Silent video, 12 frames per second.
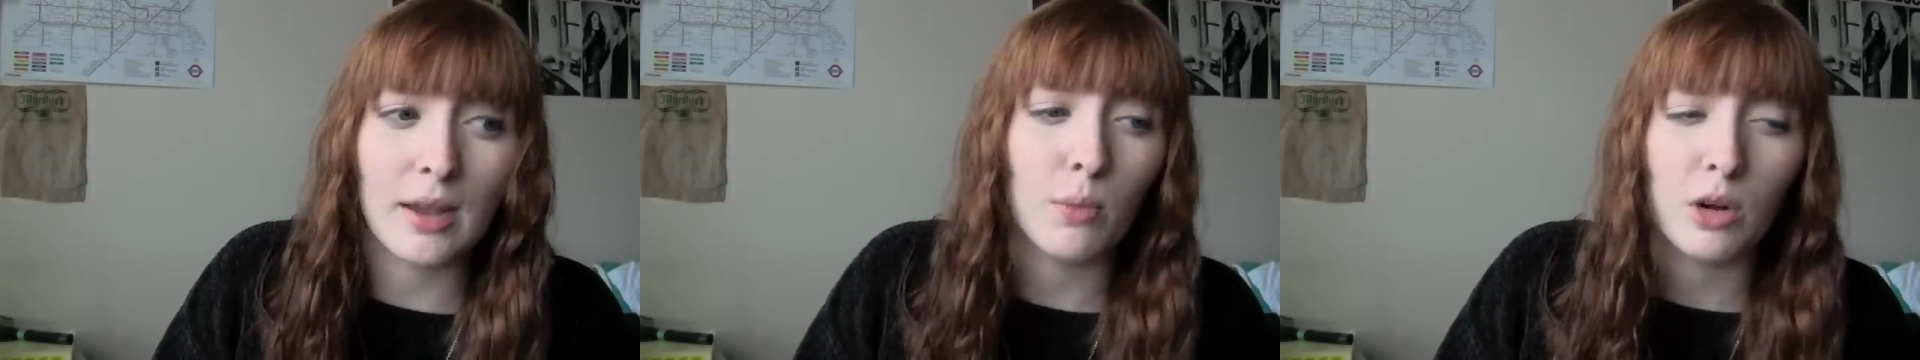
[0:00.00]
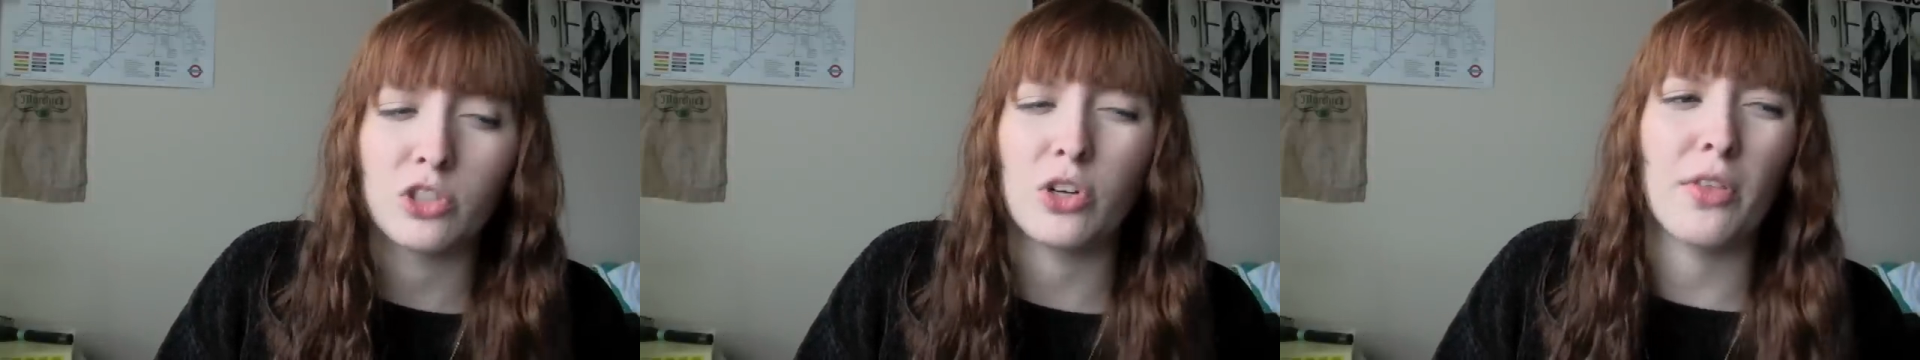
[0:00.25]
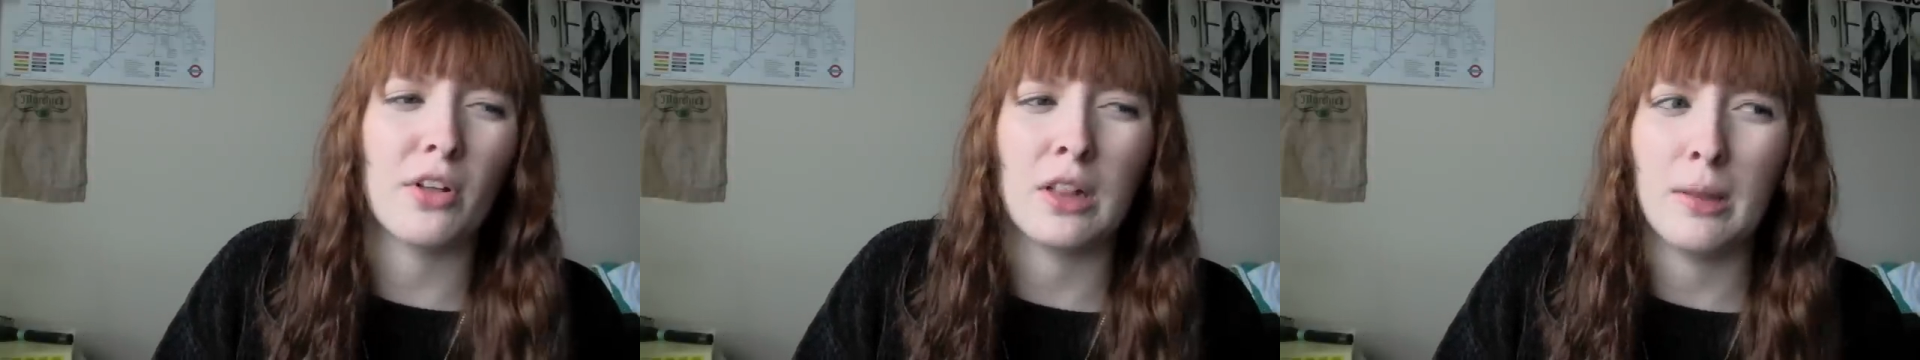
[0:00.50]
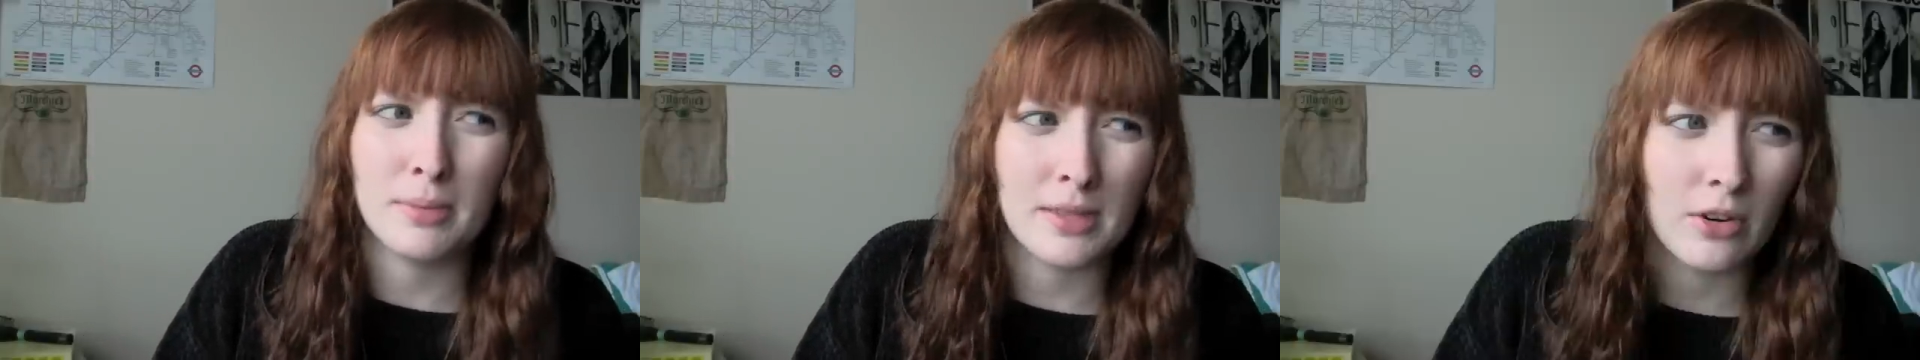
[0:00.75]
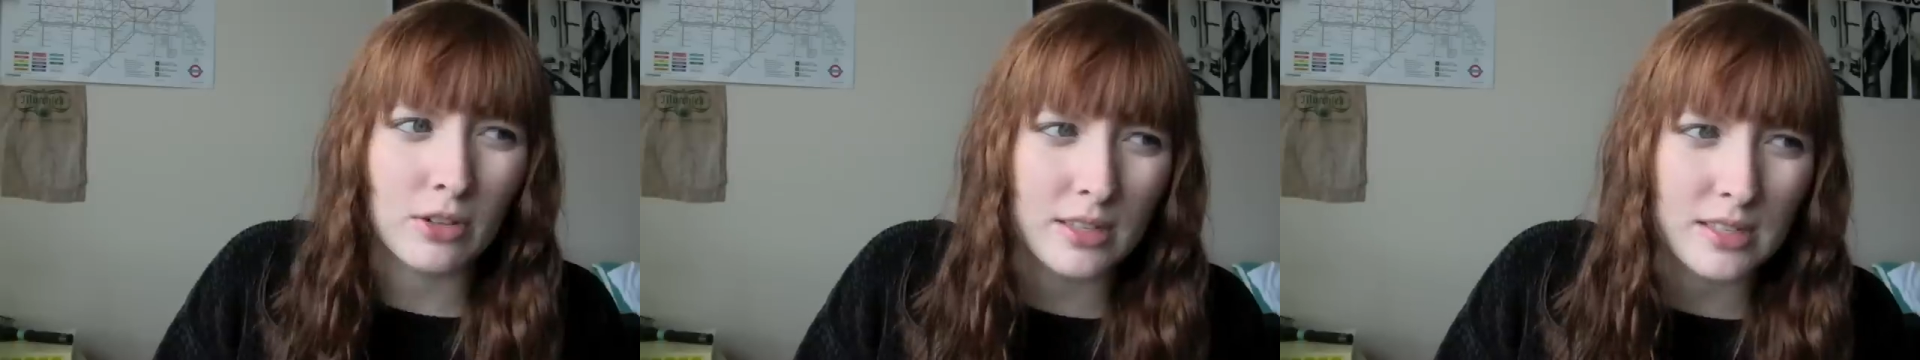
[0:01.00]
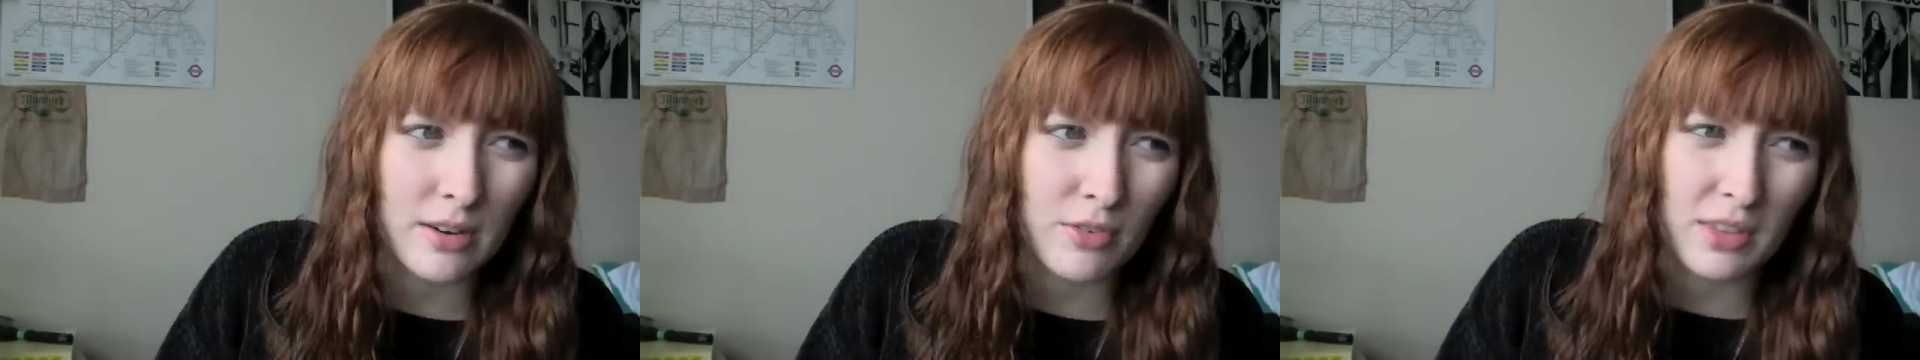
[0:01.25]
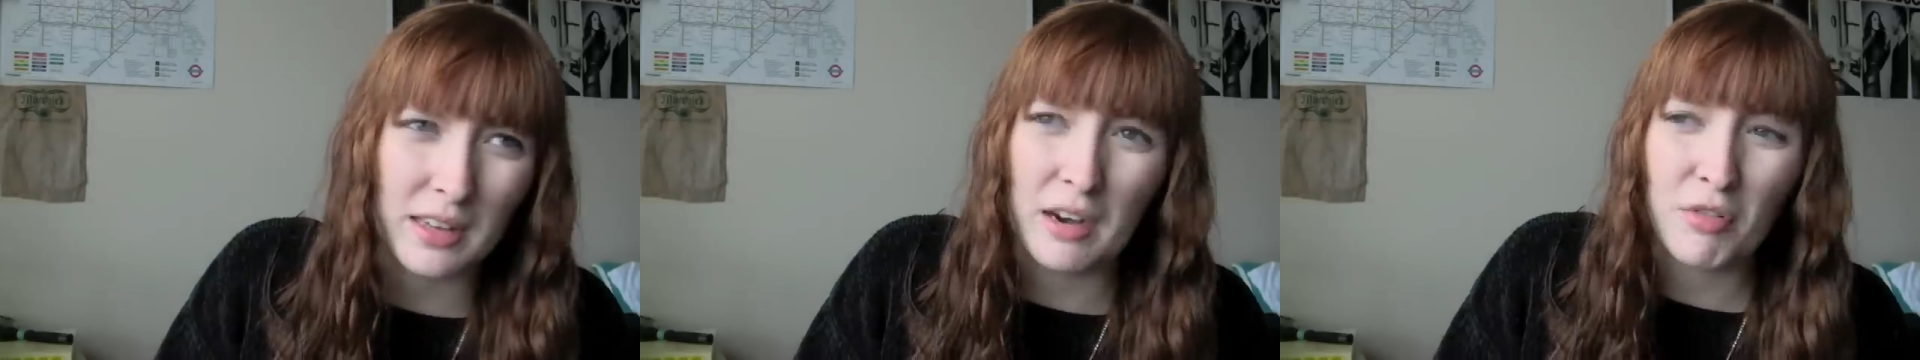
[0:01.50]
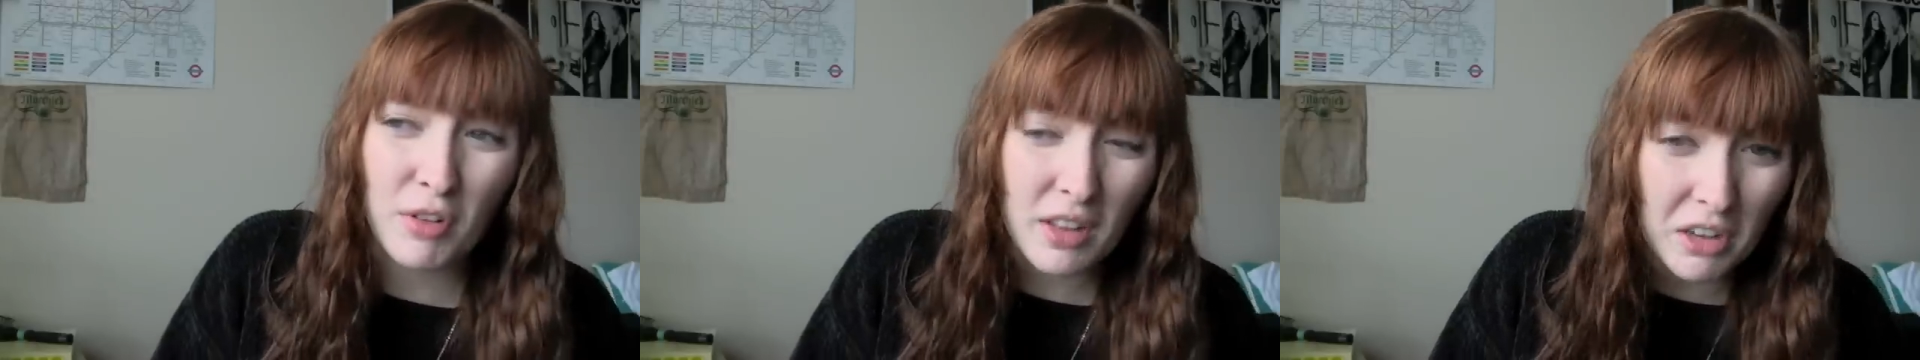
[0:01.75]
I had watched all the clips they released and everything, and
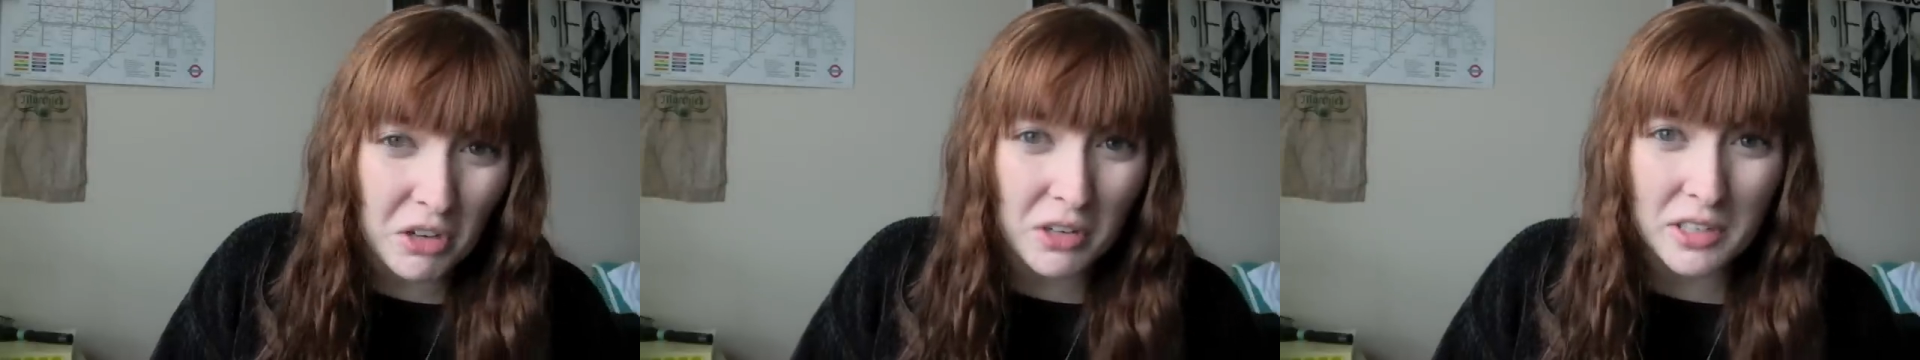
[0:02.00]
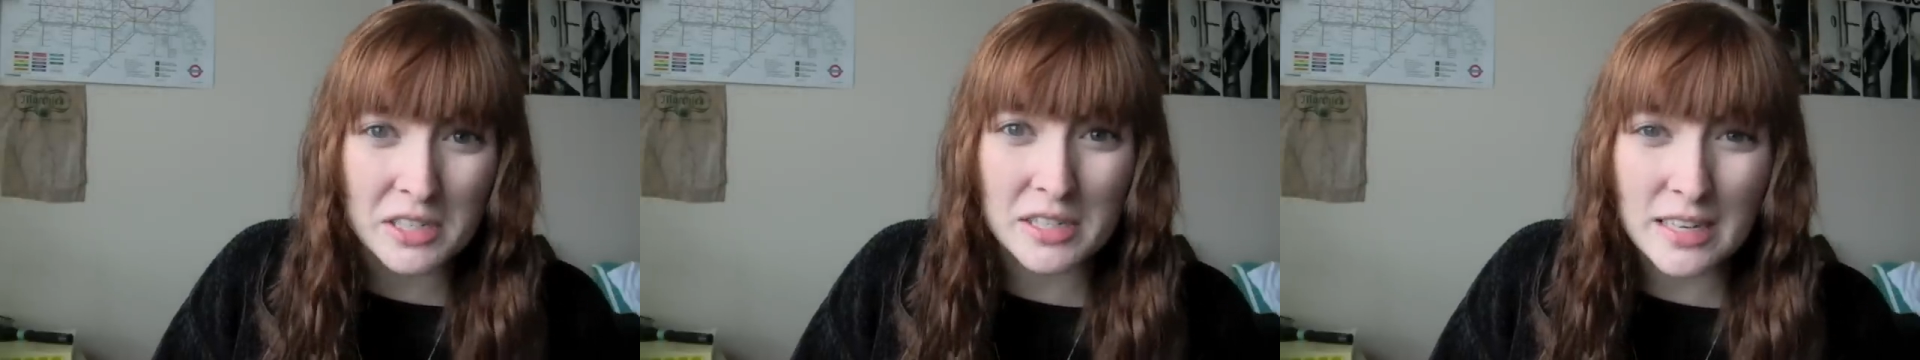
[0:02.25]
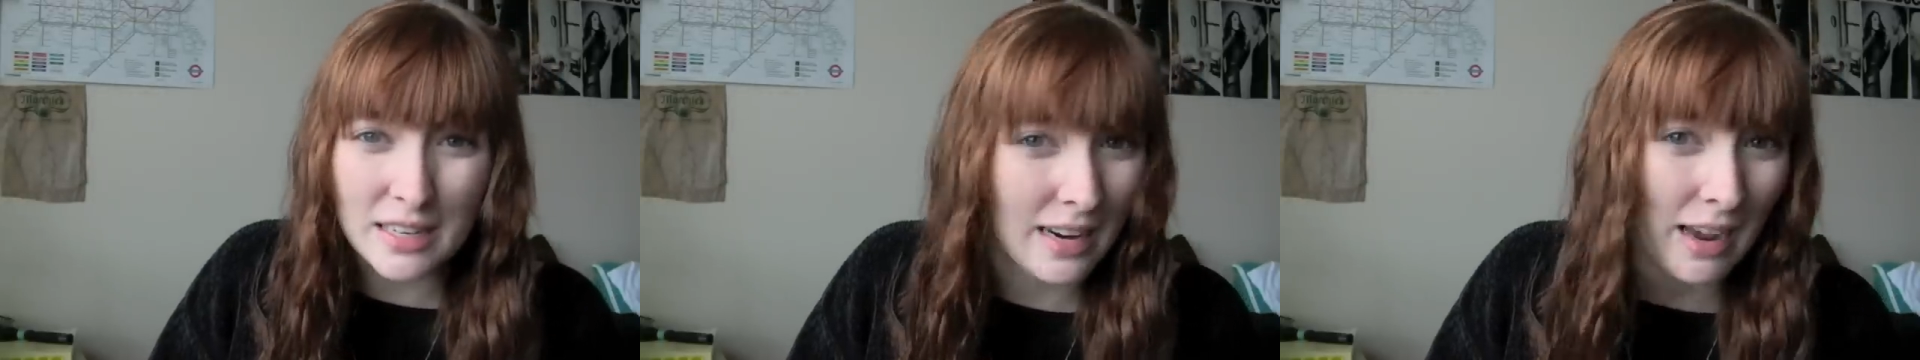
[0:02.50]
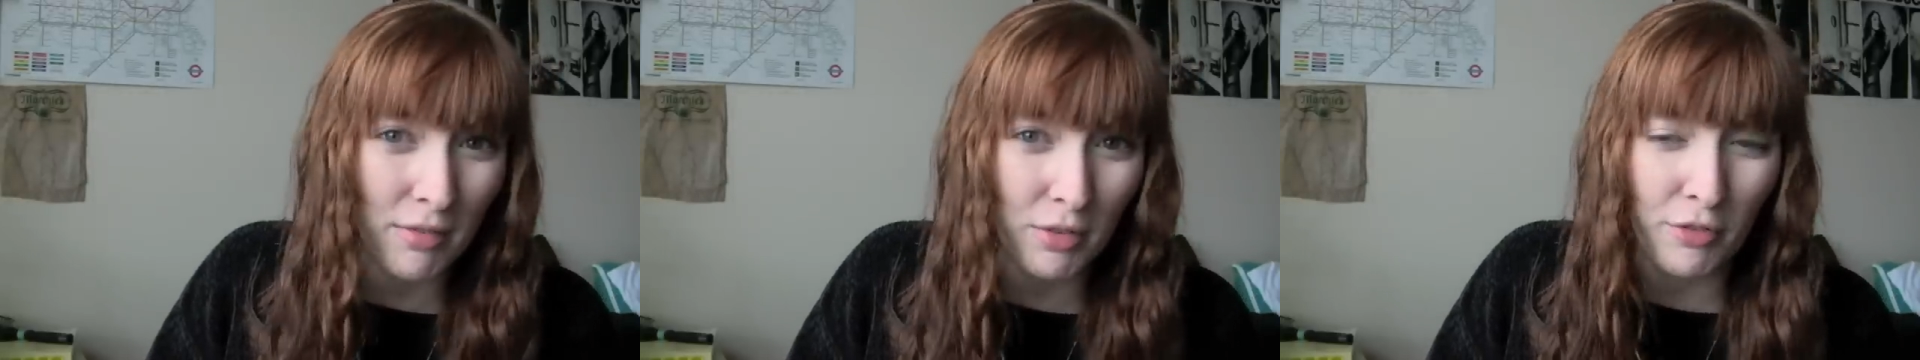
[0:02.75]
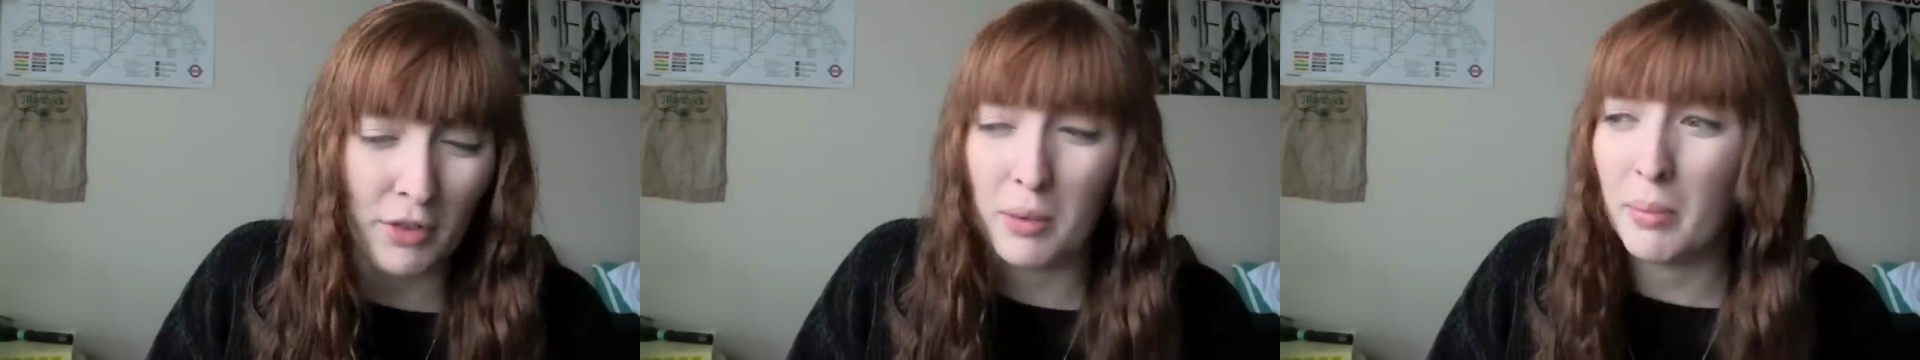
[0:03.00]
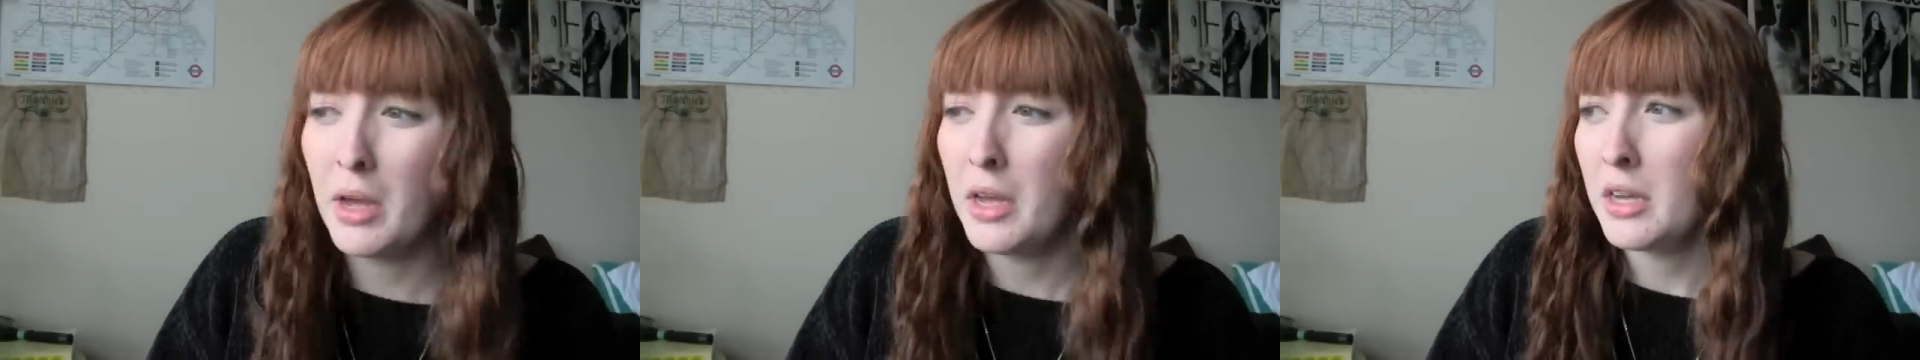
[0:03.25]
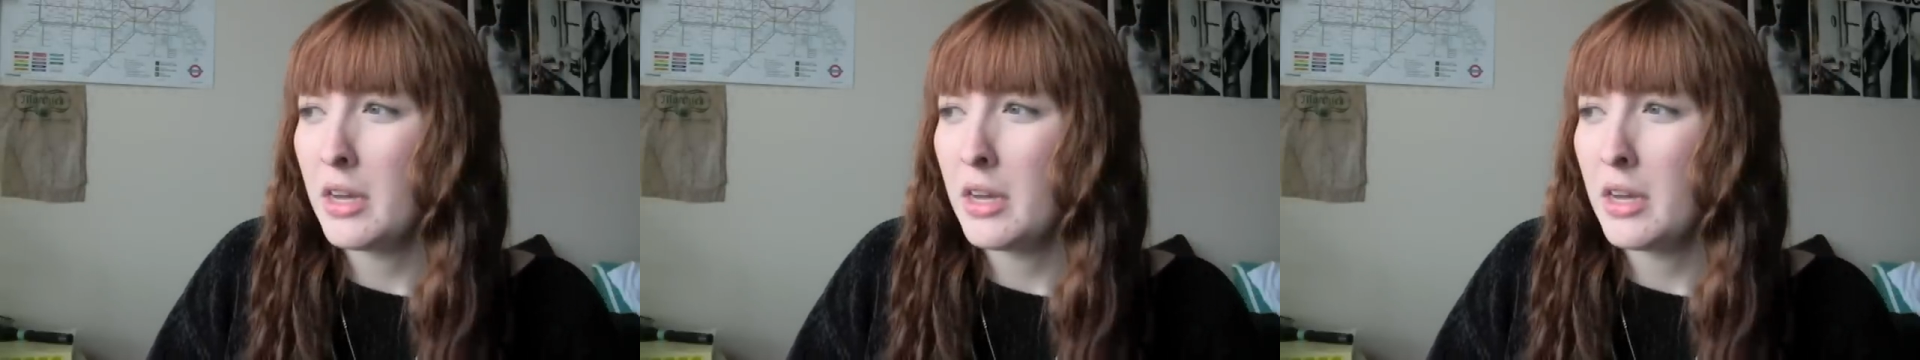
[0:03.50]
I felt like I'd already seen half the film.